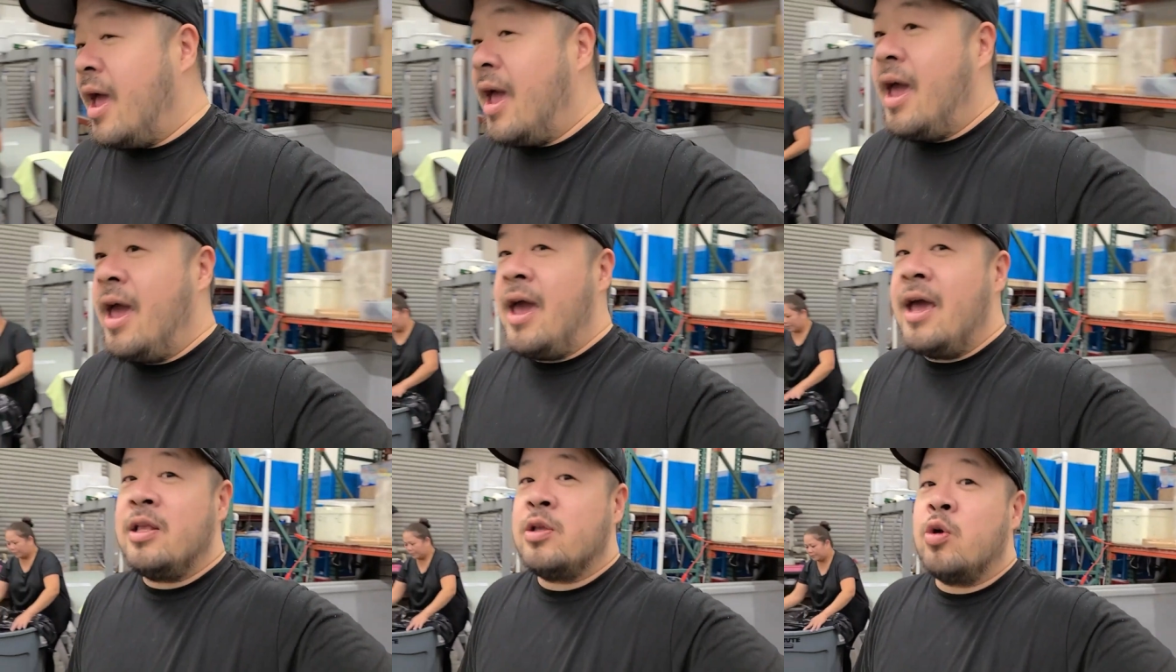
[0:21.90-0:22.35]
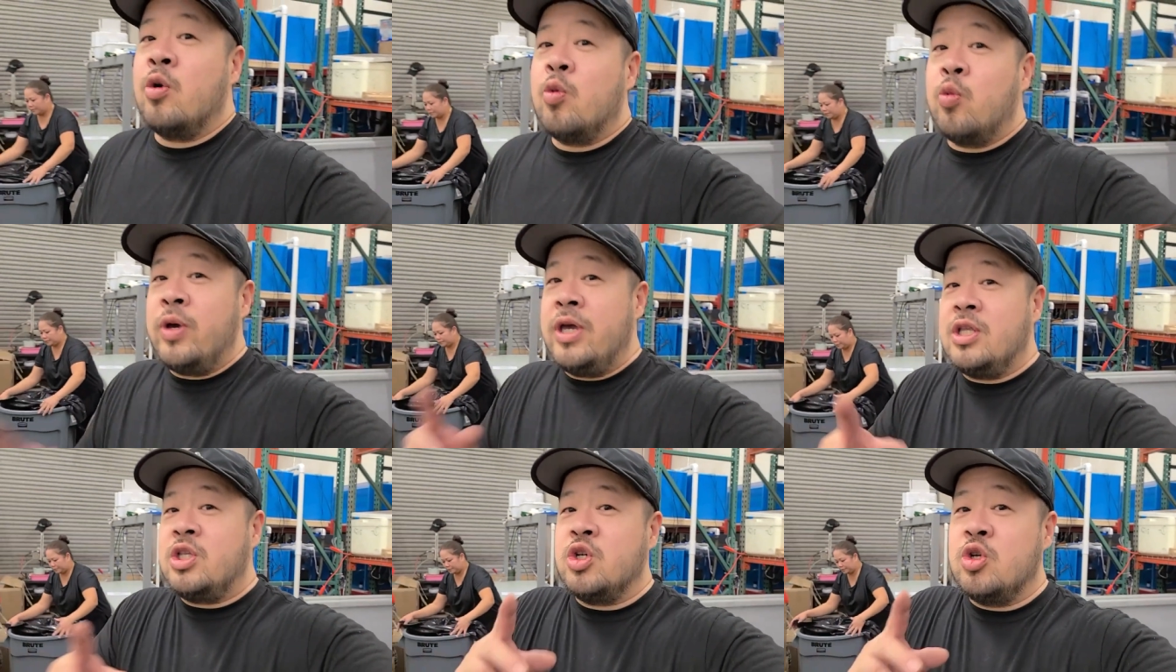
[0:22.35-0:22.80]
And
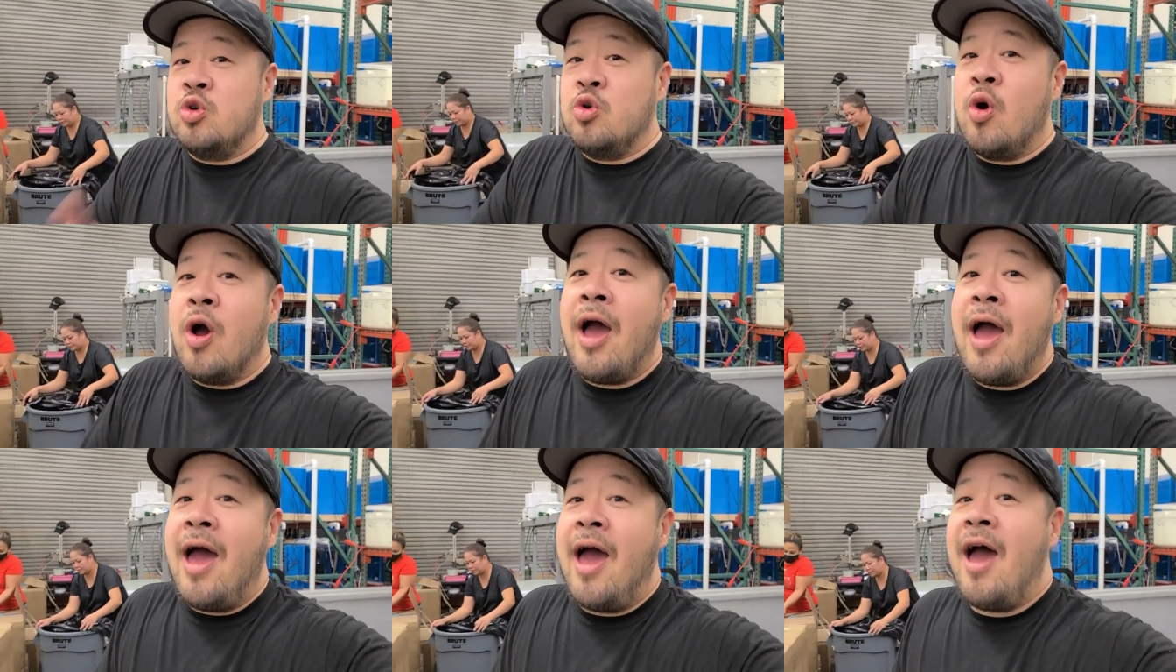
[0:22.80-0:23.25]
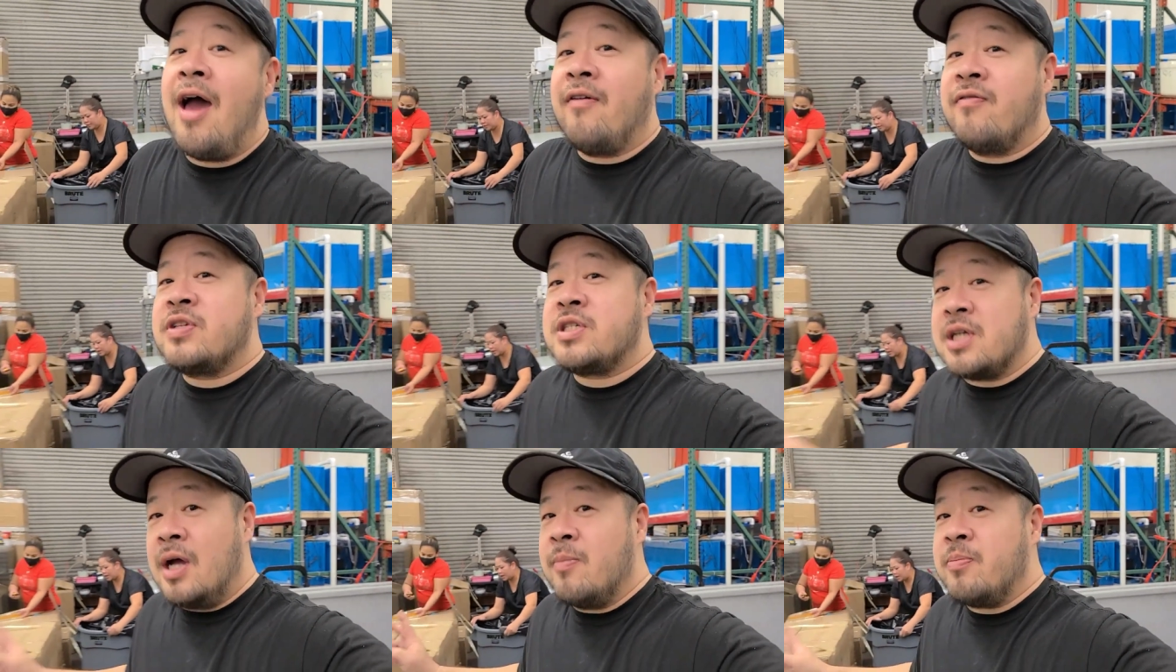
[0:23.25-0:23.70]
we do
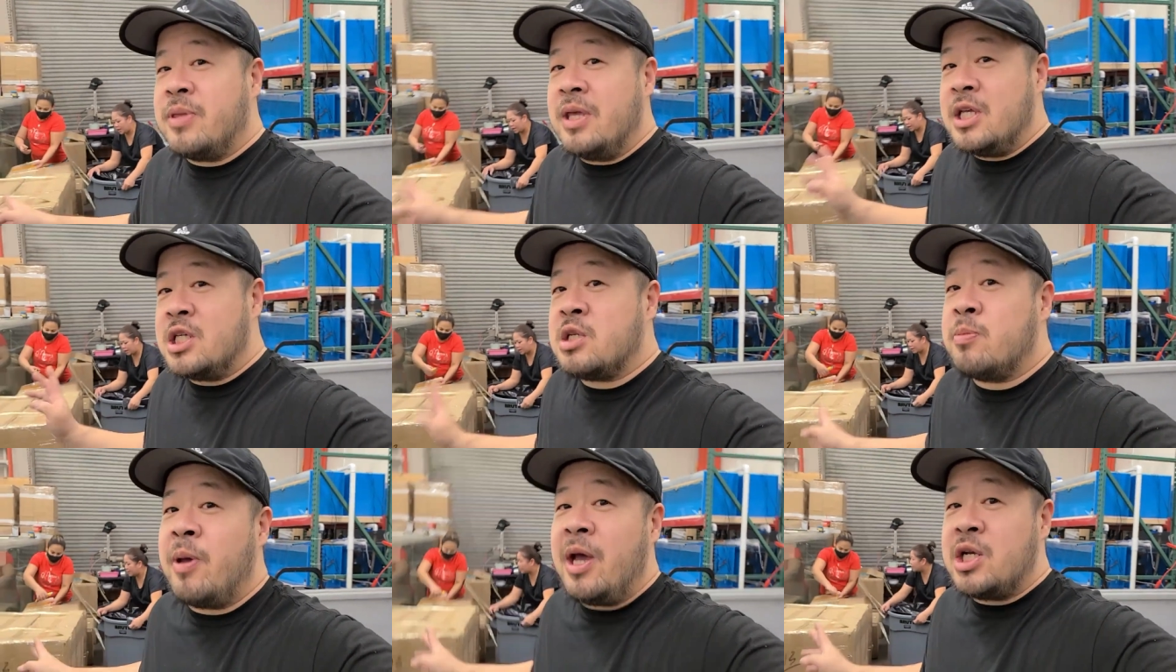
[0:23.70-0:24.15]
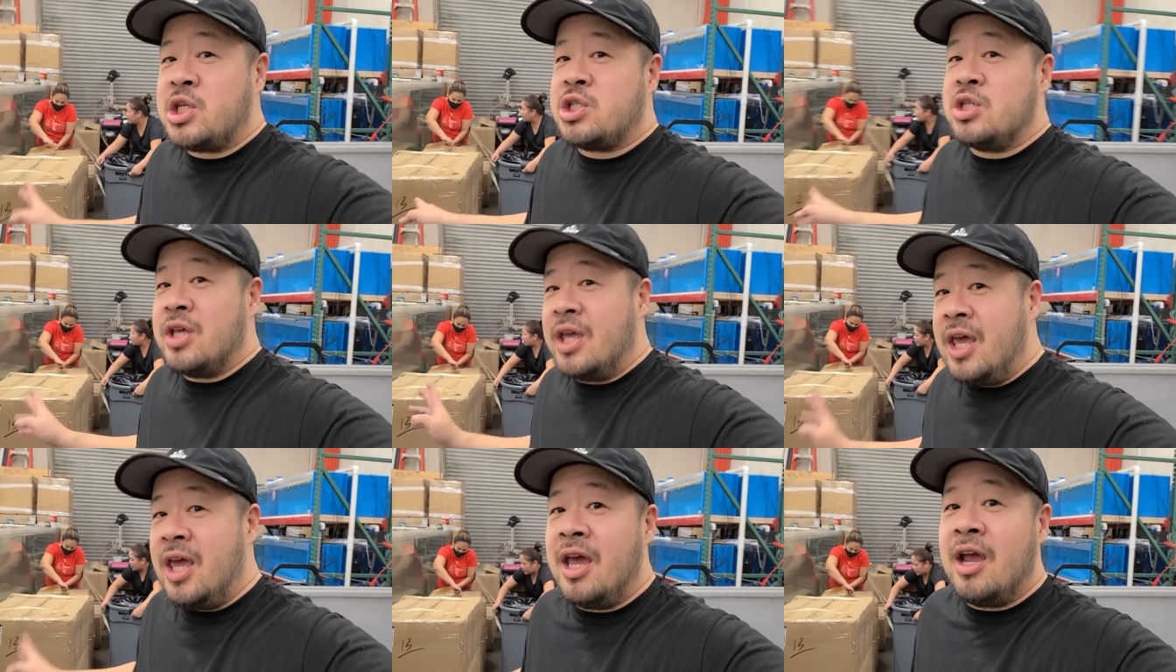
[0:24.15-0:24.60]
have something
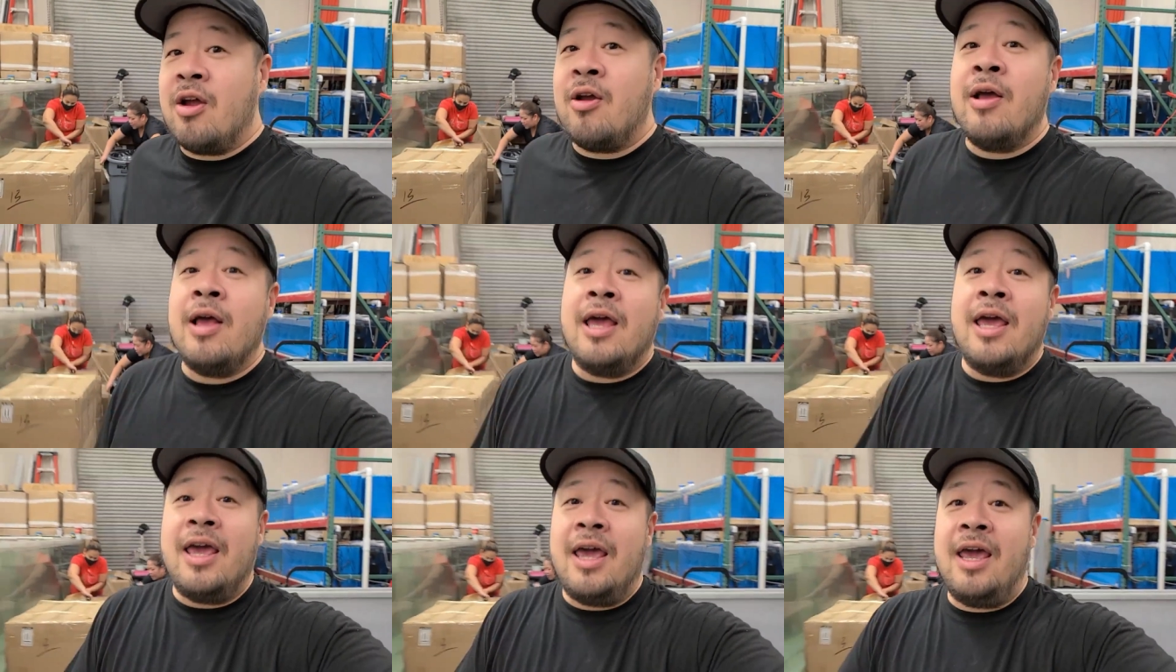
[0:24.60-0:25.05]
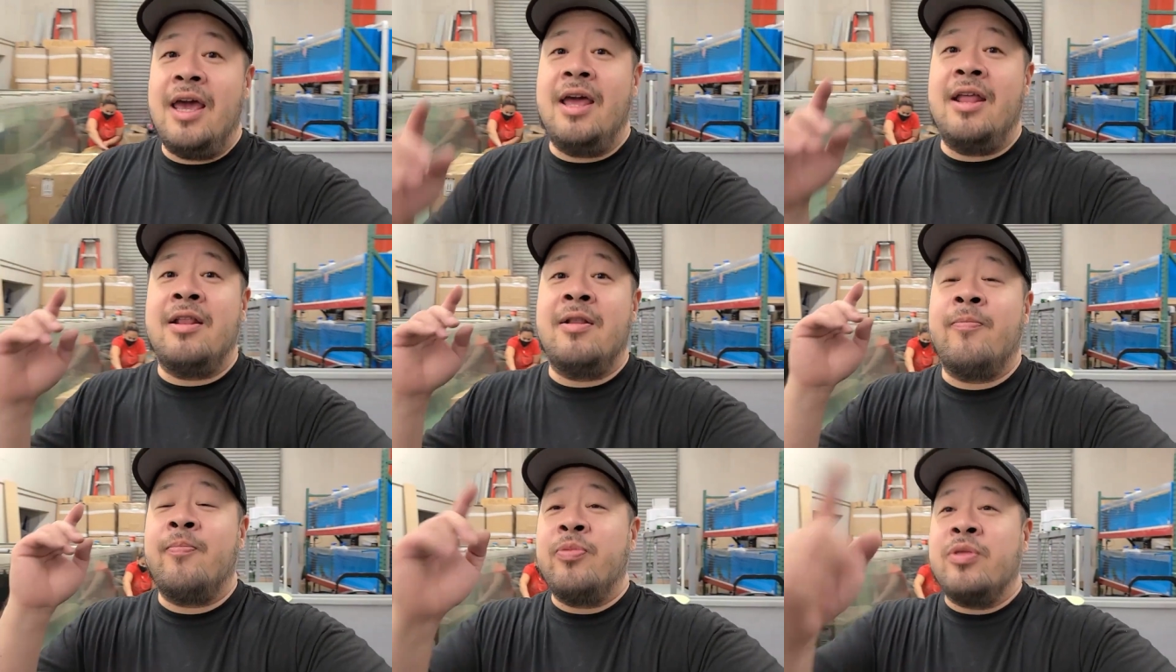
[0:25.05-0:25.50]
special here
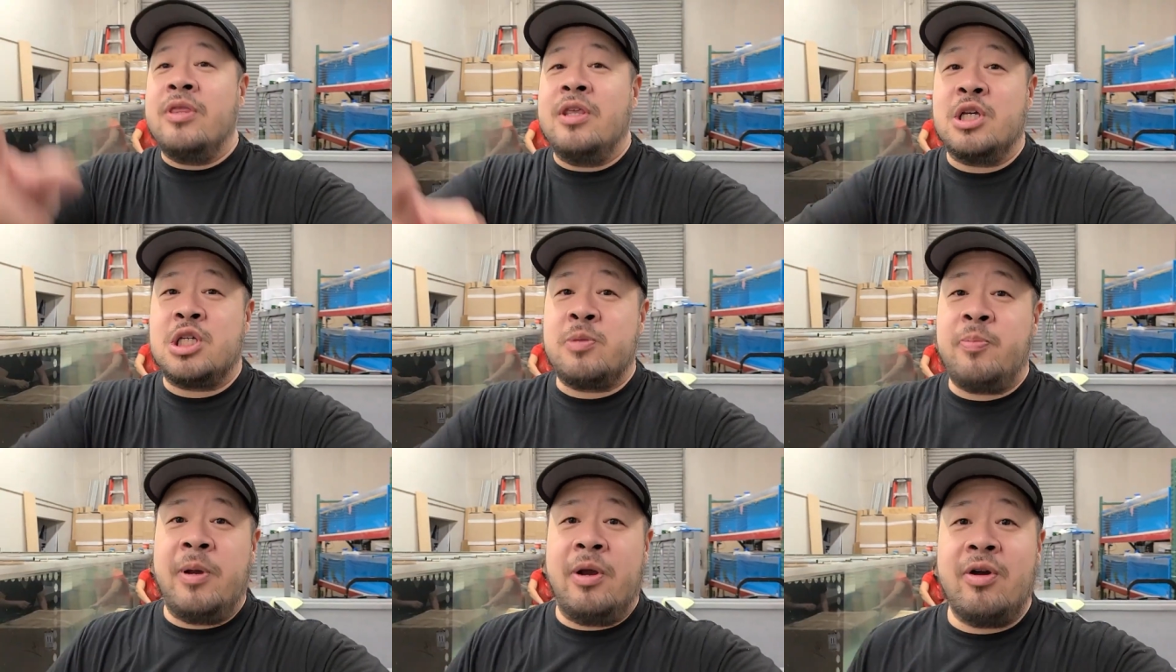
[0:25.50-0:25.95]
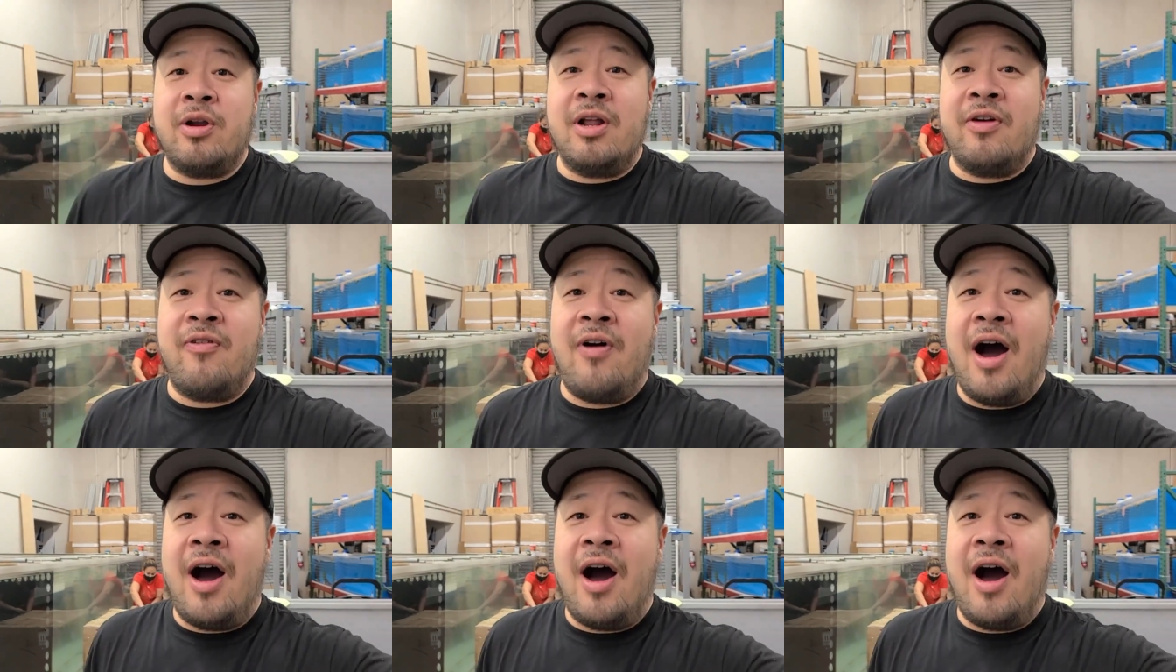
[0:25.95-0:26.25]
in the spirit of